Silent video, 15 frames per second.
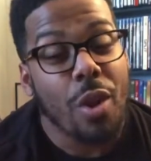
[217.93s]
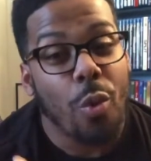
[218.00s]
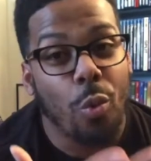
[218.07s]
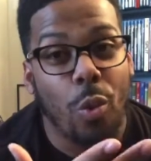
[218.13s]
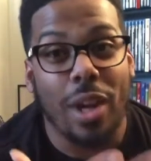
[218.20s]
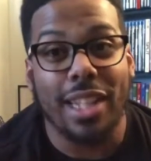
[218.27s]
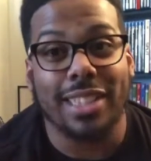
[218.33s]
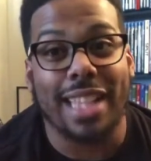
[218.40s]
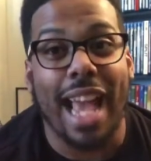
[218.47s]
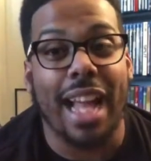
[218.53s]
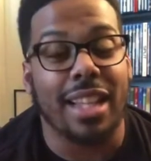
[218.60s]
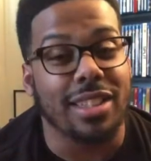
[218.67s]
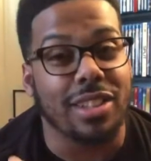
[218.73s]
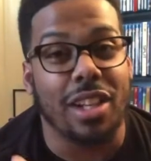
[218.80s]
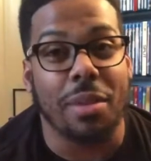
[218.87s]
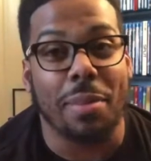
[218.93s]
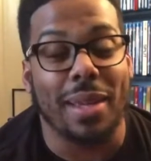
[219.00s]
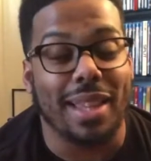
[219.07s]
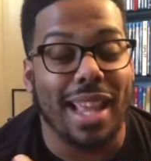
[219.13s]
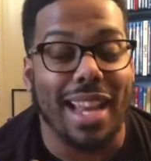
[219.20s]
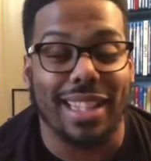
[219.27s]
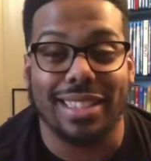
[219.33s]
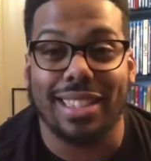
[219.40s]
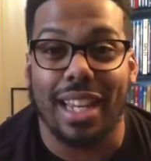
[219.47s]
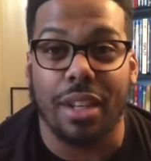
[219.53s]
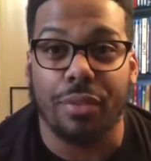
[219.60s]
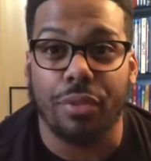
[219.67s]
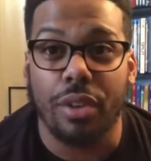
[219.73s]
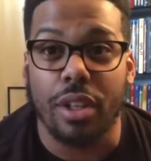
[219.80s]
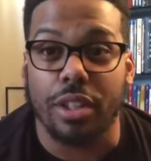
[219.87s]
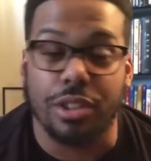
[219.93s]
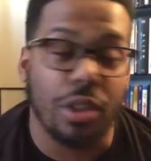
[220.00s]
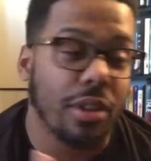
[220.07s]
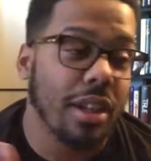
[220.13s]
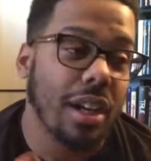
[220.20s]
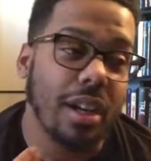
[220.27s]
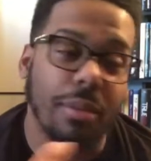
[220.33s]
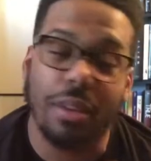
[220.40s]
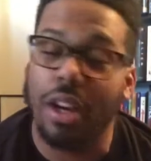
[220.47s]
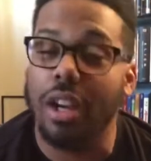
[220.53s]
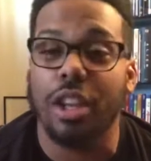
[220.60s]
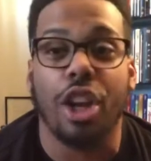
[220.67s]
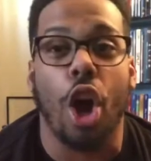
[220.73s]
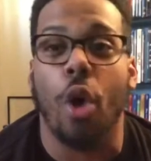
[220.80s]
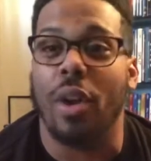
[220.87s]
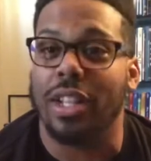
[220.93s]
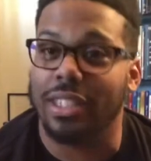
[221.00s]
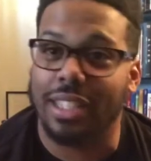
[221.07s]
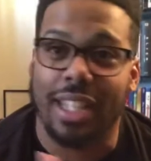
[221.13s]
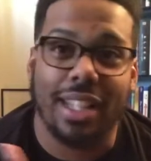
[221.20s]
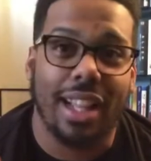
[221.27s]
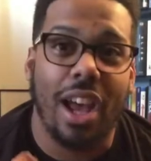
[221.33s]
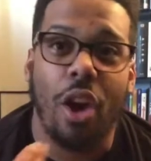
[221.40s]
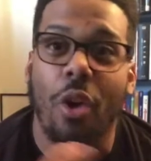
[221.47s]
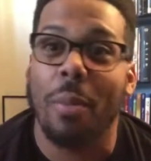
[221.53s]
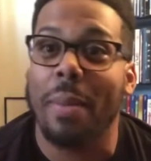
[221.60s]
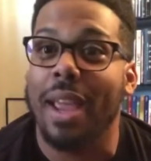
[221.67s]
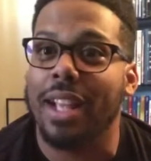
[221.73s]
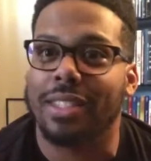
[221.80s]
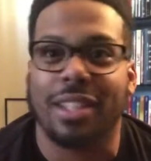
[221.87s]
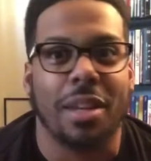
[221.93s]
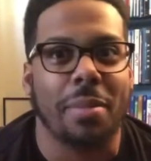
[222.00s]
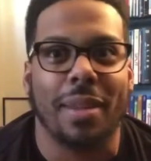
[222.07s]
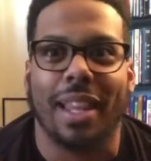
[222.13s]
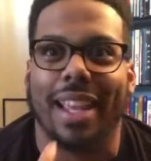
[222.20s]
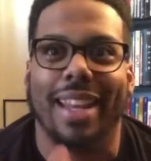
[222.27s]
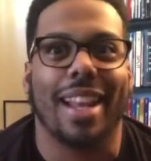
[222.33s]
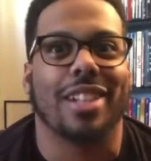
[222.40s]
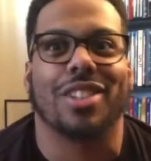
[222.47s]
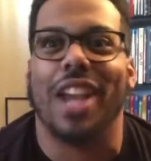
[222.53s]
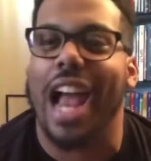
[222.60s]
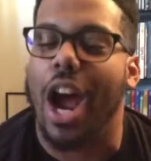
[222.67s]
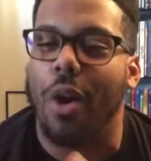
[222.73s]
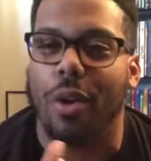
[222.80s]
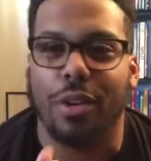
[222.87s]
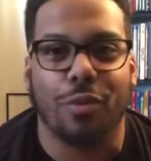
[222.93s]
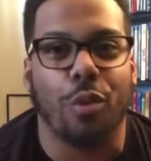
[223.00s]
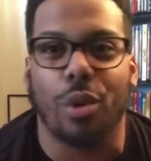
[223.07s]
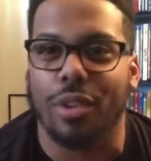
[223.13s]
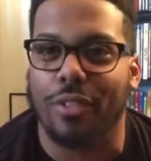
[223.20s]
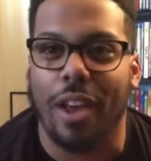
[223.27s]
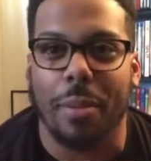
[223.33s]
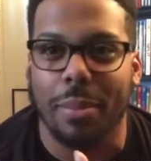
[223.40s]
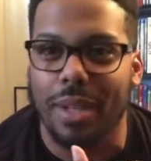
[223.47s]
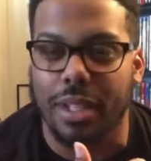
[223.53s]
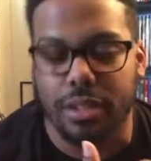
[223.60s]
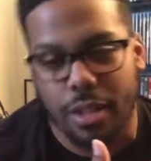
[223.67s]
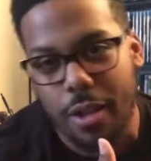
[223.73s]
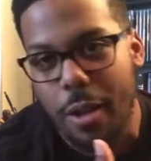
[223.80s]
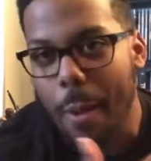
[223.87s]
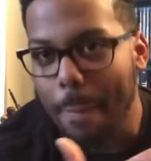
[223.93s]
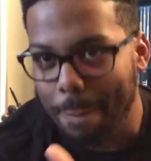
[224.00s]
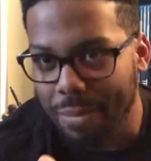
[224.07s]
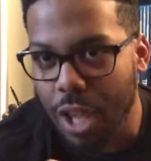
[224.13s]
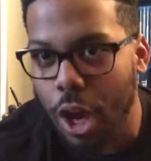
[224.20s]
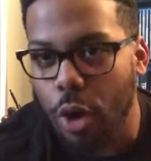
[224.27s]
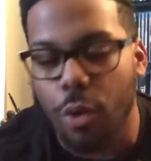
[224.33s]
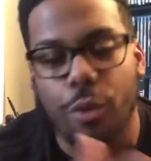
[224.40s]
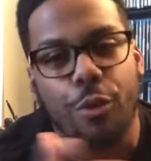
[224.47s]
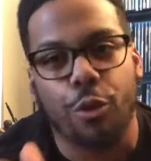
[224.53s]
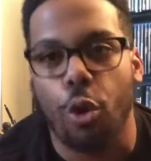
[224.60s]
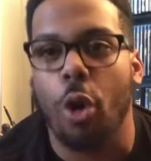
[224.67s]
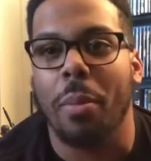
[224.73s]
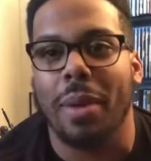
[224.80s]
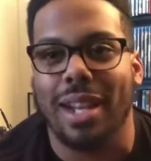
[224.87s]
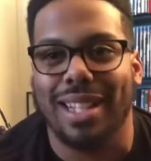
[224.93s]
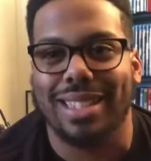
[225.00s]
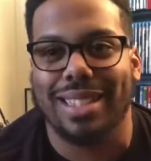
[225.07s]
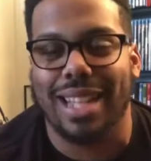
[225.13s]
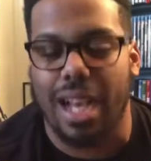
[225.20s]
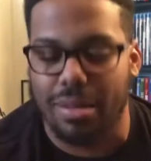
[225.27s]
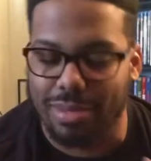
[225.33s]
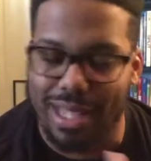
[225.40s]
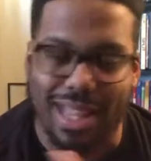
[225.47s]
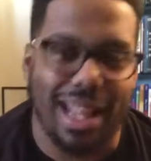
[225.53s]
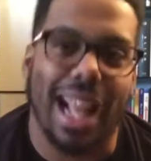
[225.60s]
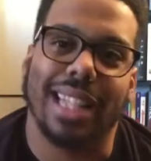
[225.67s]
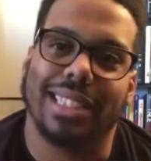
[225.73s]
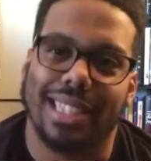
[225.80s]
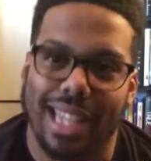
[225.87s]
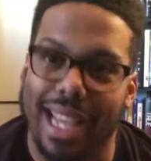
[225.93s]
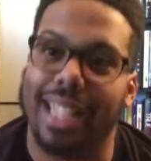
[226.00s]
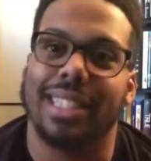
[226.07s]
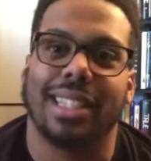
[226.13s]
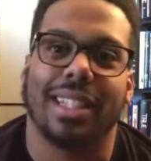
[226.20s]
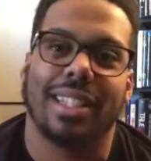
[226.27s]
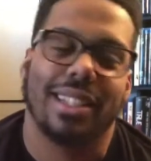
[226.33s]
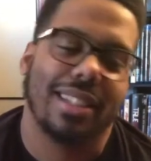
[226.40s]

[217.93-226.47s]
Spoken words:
what exactly is going to be in that extended footage. So they're going to go in thinking that, oh, man, it's going to be like an extra hour, 45 minutes. No, 4 minutes tops, and that's it.